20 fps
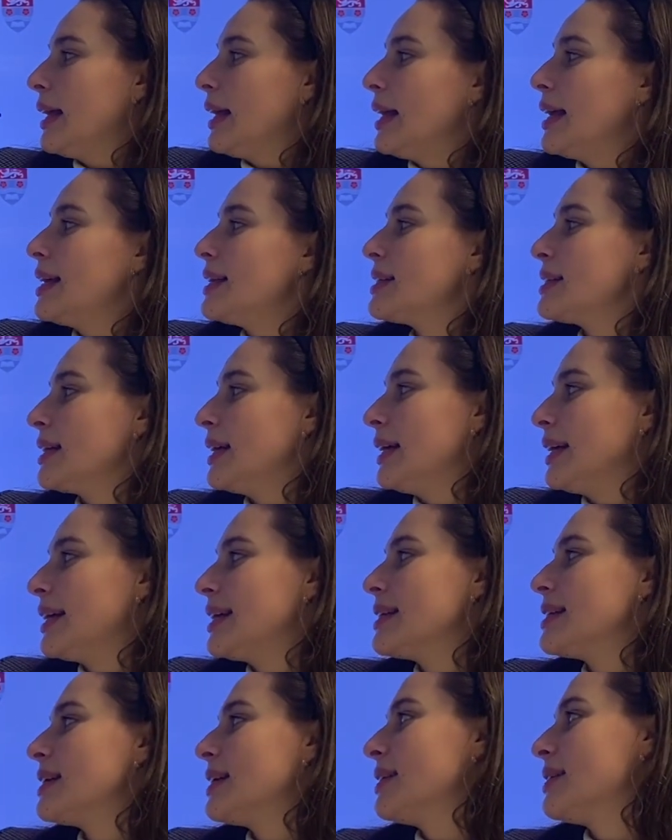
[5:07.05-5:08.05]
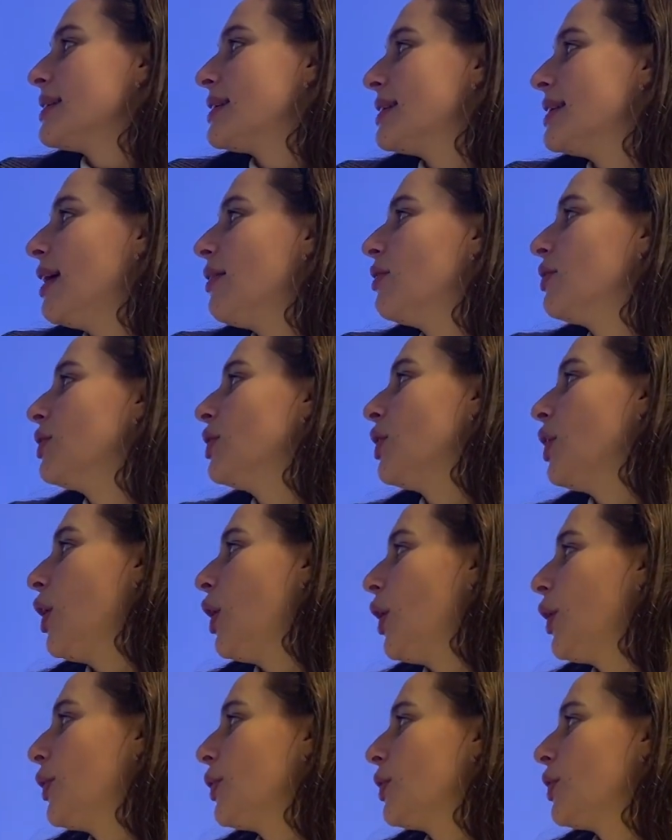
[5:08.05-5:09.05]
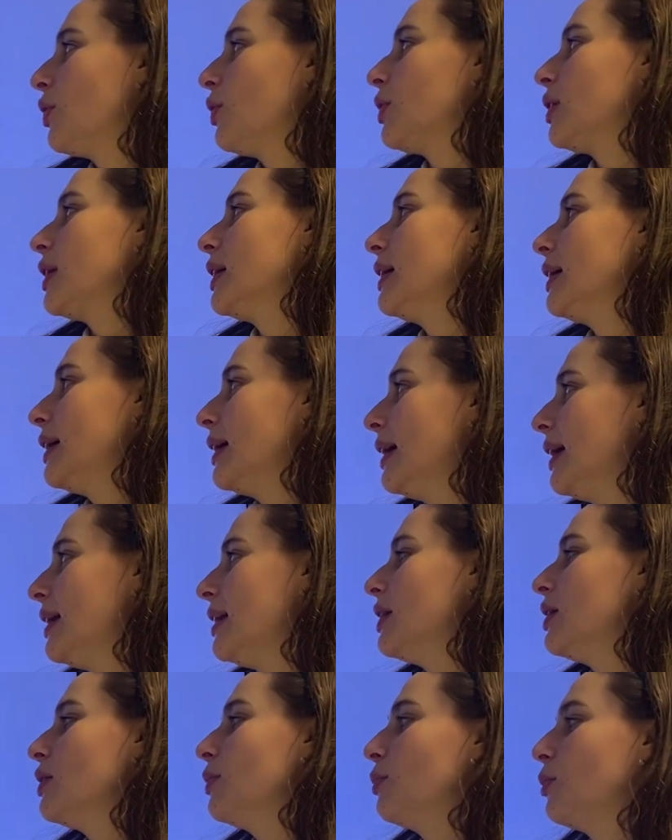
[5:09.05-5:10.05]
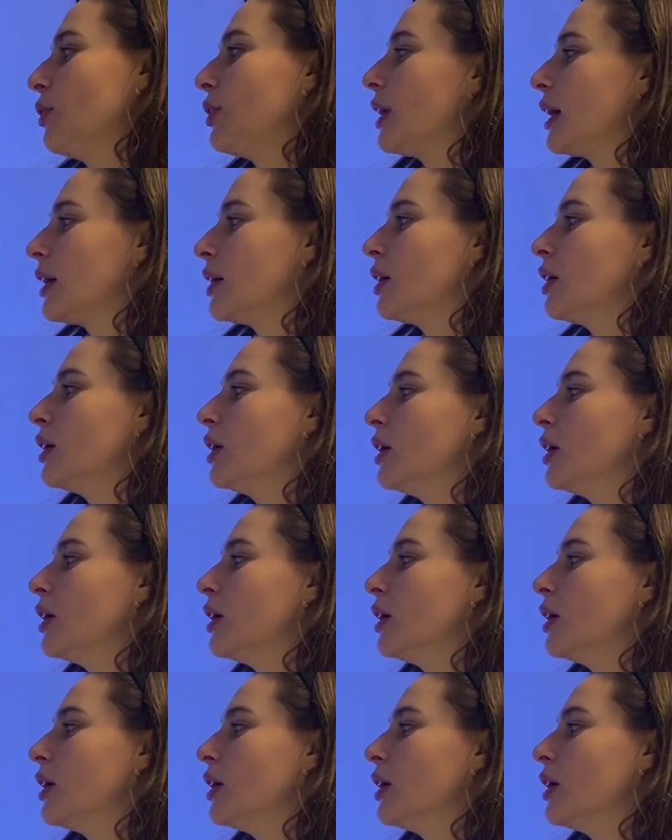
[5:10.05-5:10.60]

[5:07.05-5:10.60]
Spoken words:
it is 7 o'clock in the morning.